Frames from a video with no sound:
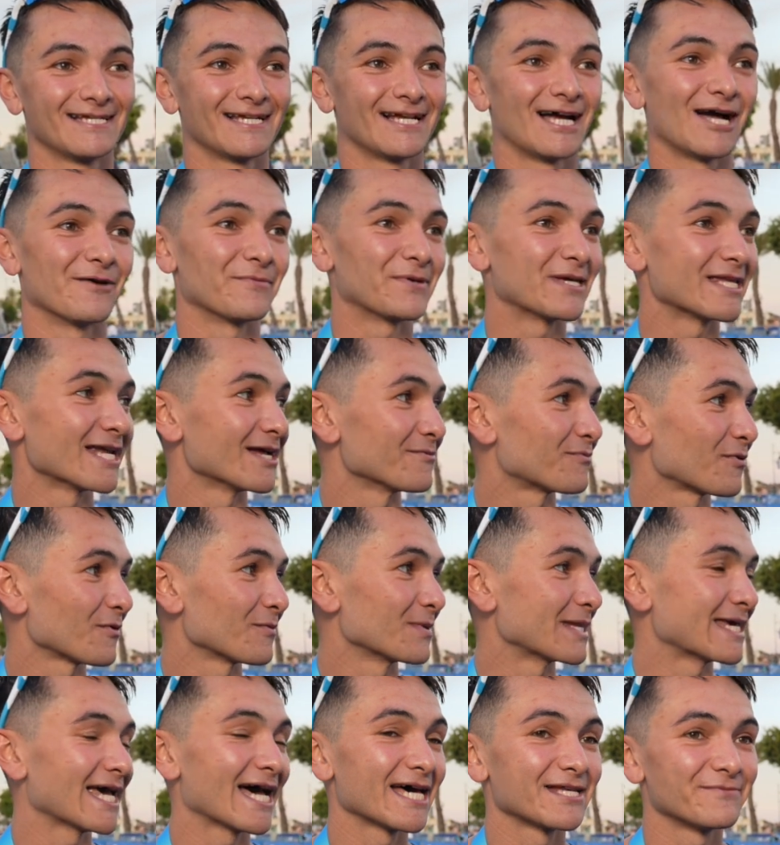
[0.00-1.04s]
I mean, I
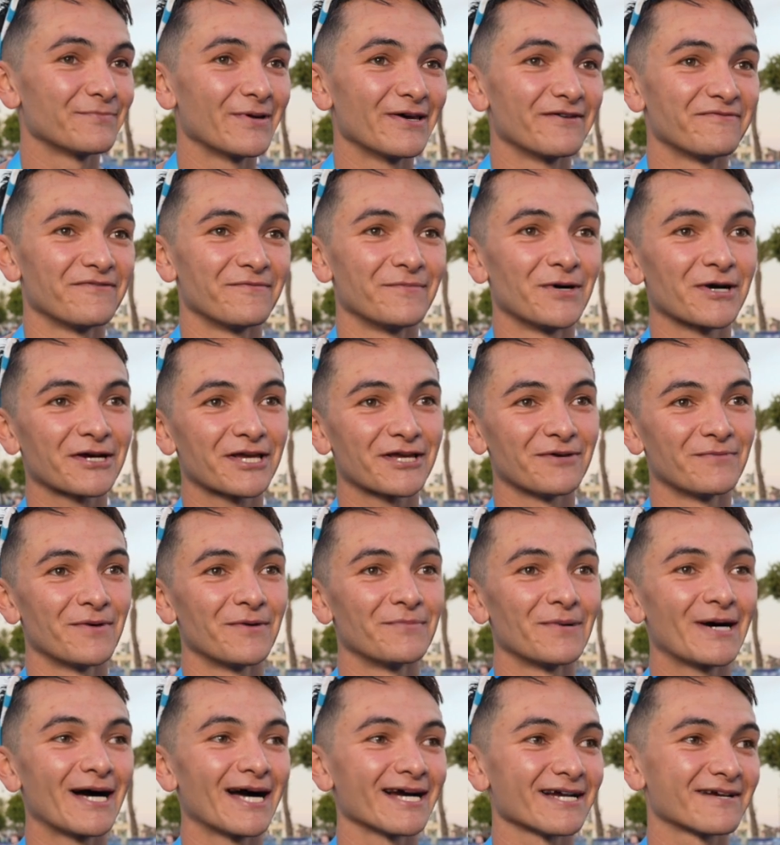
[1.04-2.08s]
probably had a bit of a monkey on my
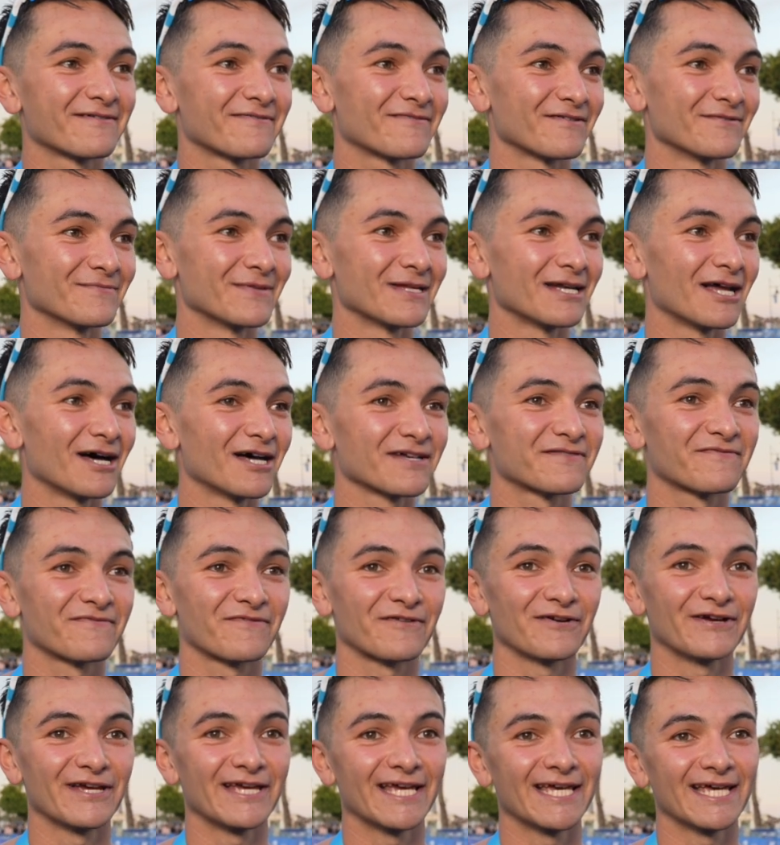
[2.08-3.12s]
back from the last
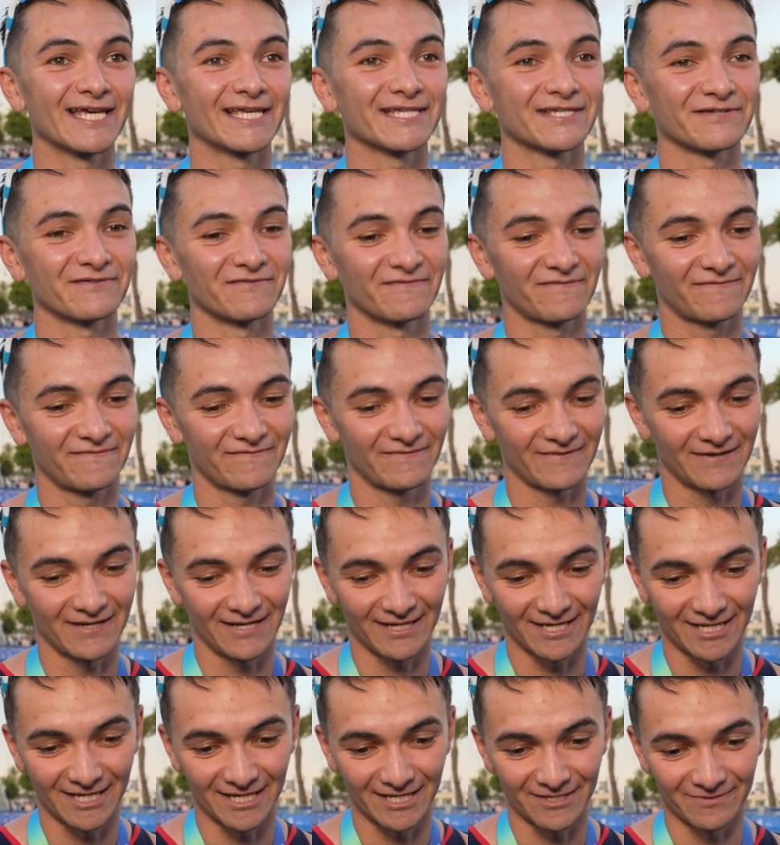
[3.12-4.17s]
3 years of
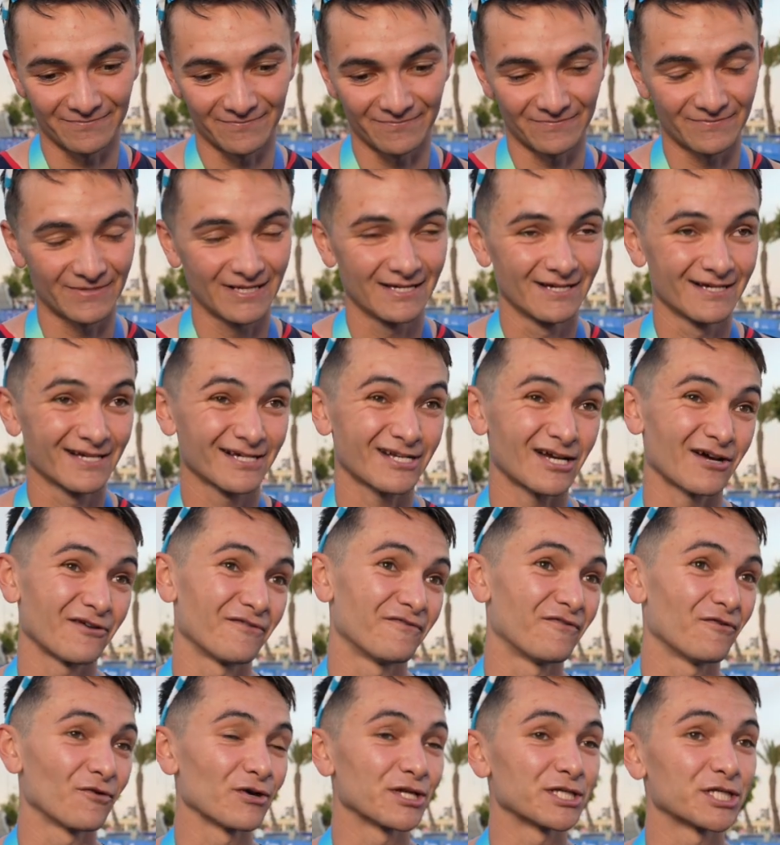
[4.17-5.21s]
kind of
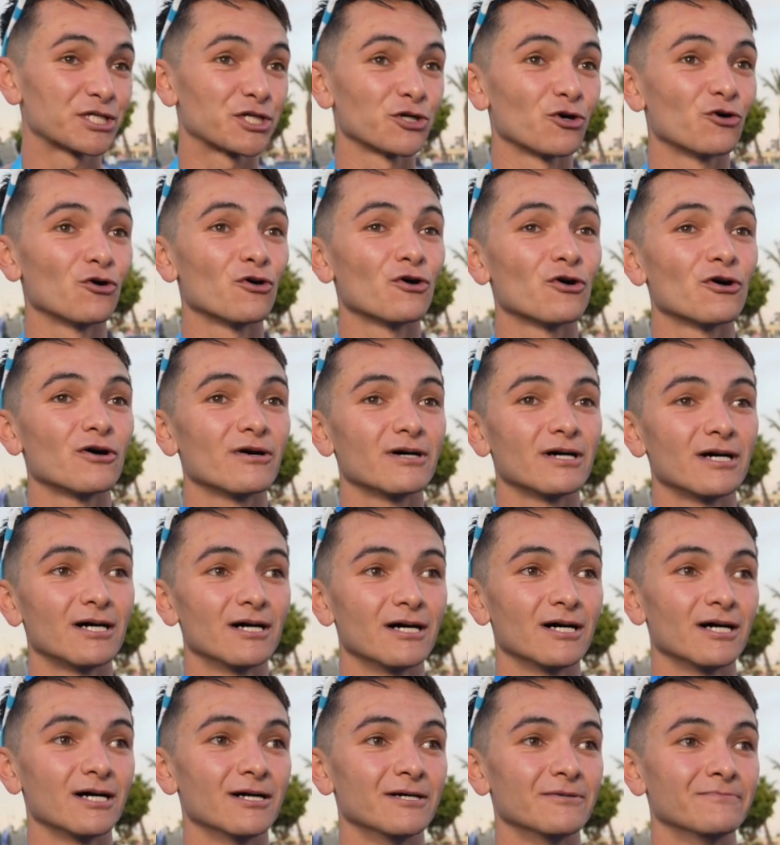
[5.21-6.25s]
falling short,
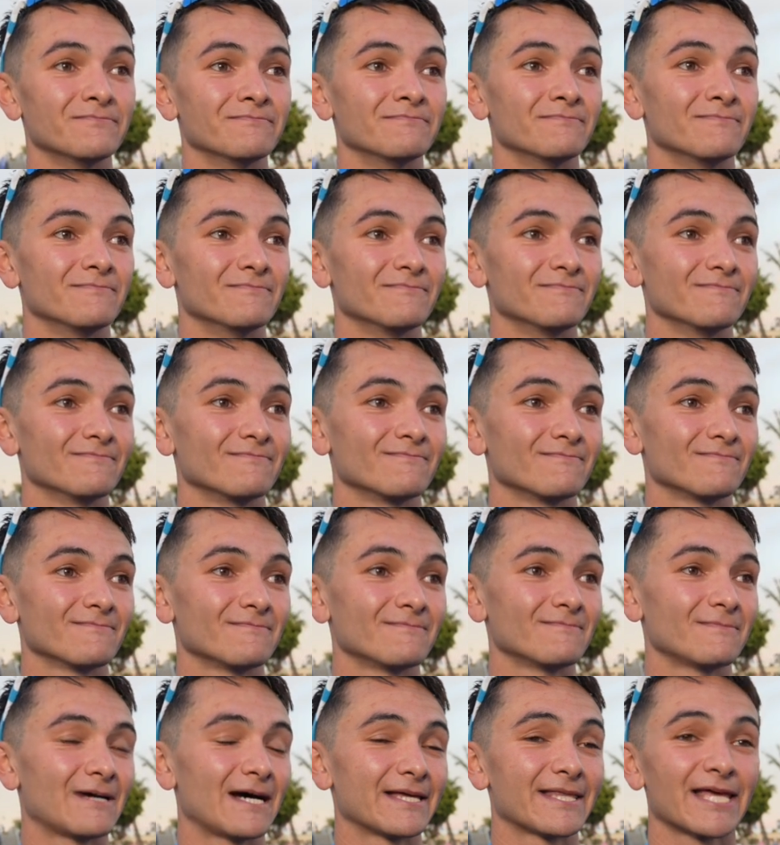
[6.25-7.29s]

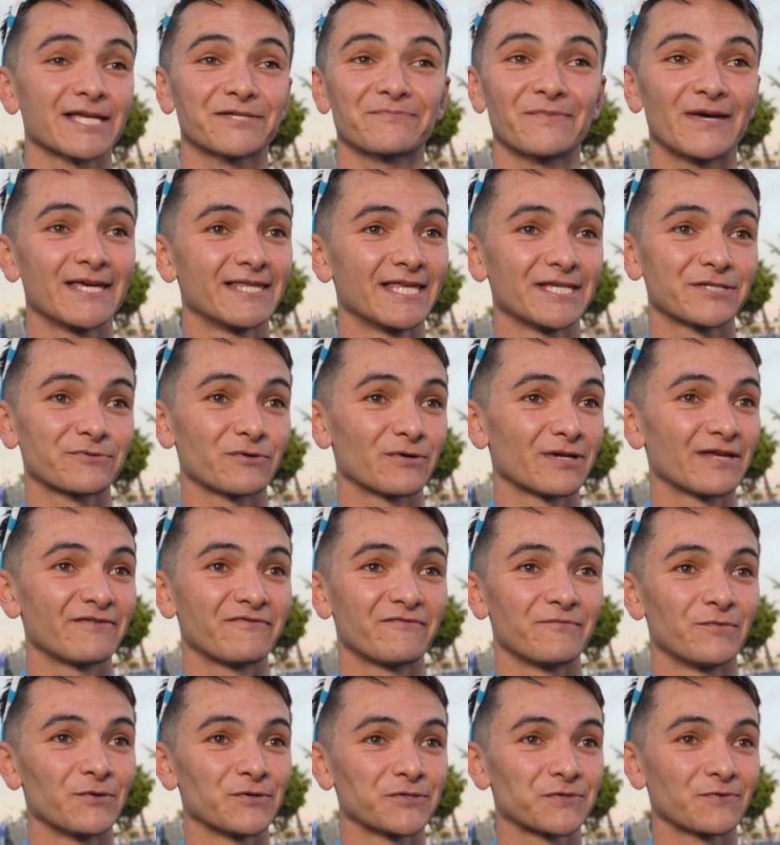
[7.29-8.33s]
and that's made this one
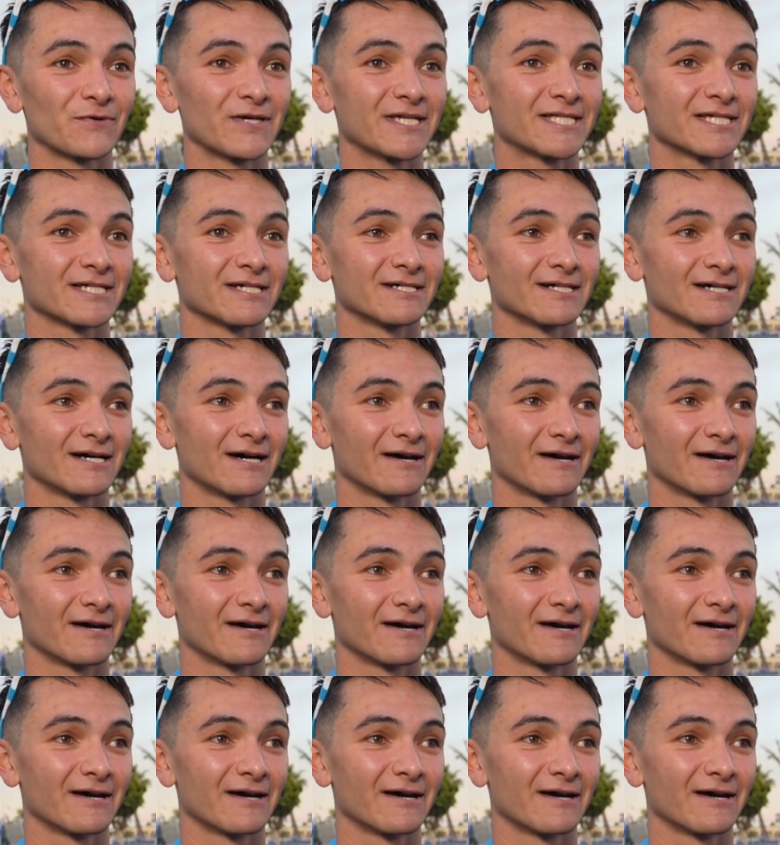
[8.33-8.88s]
even more sweeter.